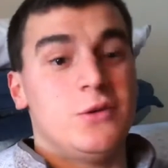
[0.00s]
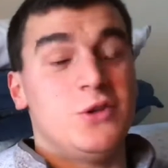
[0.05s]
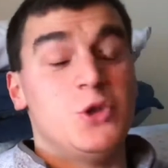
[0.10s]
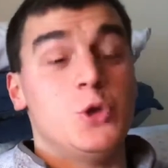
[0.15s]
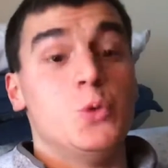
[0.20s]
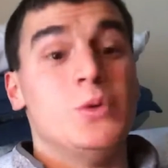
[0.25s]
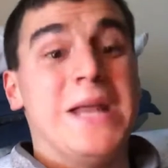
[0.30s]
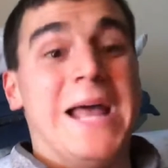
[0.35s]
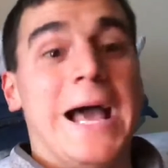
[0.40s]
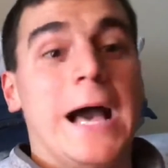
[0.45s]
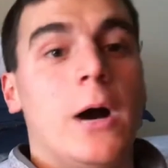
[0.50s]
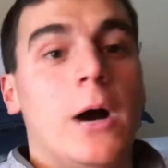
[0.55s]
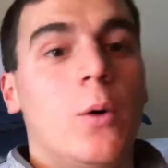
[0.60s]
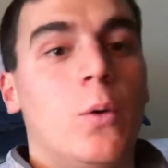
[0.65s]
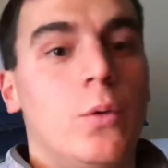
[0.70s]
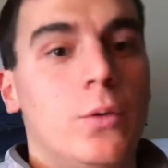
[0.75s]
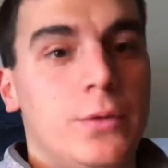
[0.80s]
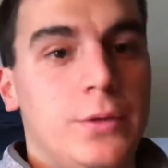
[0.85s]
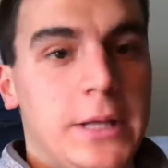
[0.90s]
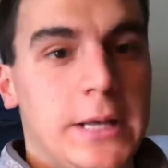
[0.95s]
do now
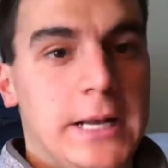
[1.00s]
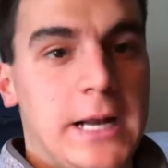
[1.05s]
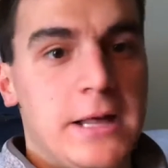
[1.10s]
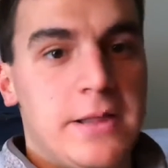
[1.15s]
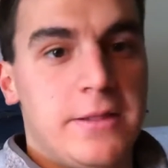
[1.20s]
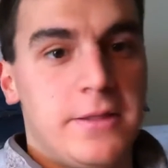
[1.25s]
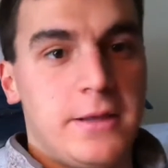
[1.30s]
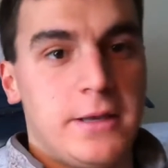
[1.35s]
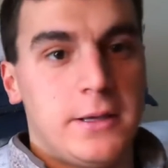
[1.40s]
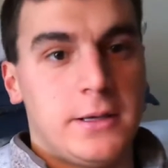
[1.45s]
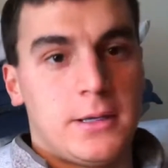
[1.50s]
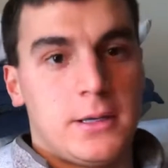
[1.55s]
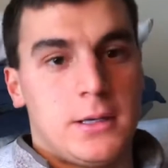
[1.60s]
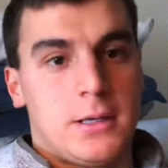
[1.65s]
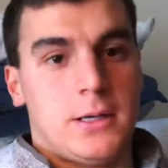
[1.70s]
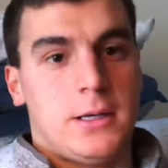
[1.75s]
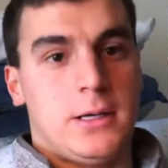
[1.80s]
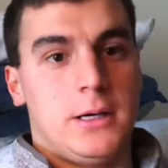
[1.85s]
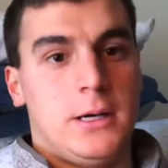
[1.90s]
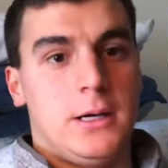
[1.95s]
that I think
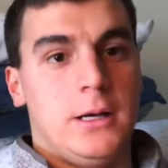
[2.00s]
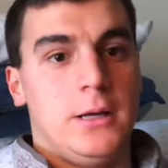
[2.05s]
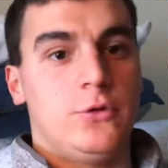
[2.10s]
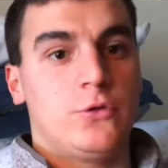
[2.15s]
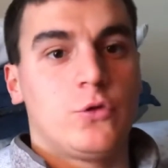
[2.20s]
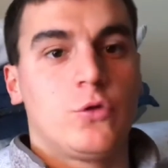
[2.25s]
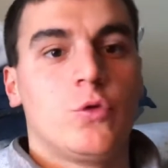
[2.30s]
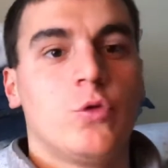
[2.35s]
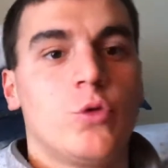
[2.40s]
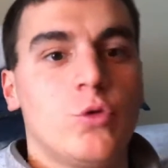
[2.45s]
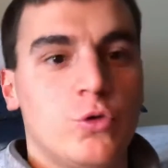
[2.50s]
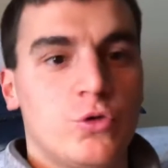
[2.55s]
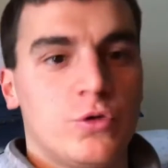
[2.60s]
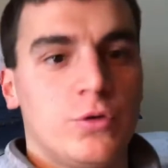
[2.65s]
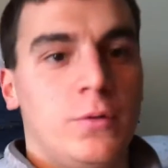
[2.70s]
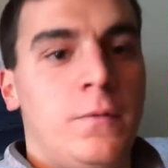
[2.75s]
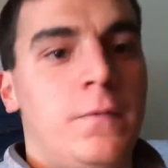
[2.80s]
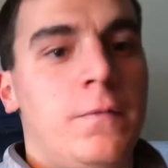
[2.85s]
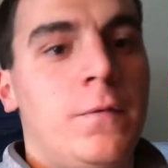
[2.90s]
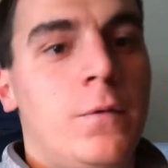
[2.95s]
uh, is
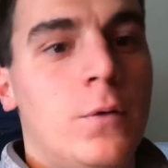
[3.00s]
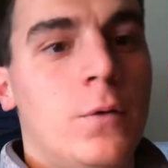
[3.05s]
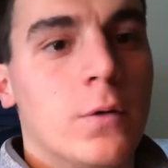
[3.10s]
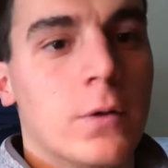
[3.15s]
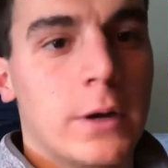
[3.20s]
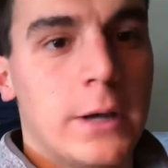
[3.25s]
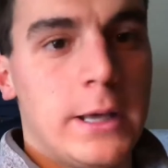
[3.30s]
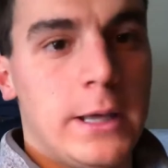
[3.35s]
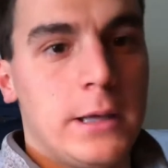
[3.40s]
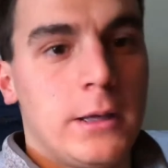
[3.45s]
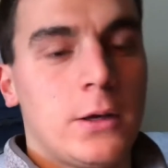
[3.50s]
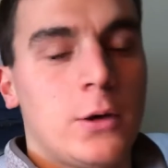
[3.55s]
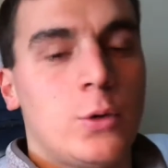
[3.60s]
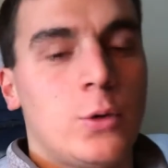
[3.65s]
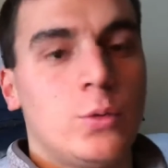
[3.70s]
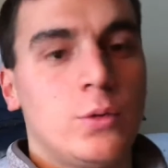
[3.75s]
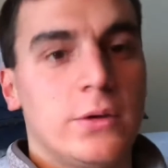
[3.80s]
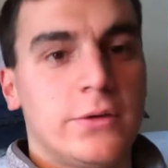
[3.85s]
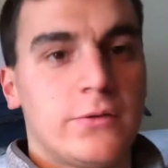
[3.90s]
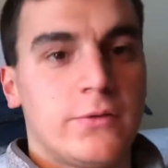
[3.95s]
crucial for a
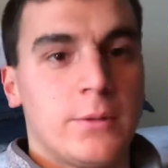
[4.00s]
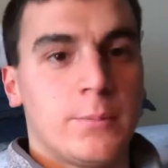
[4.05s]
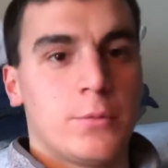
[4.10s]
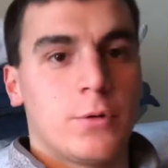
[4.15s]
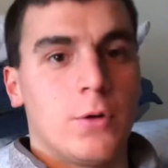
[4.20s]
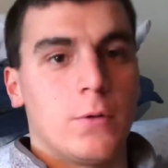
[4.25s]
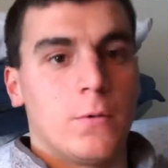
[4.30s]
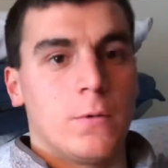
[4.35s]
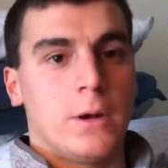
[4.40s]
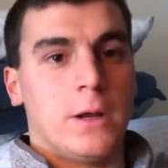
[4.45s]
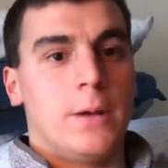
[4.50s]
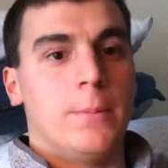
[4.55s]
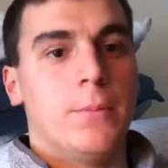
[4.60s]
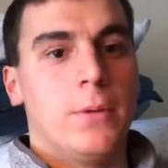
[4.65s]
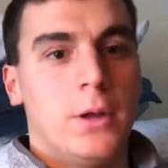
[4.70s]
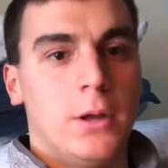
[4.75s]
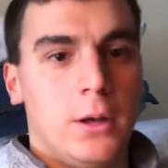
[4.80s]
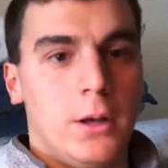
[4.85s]
holistic program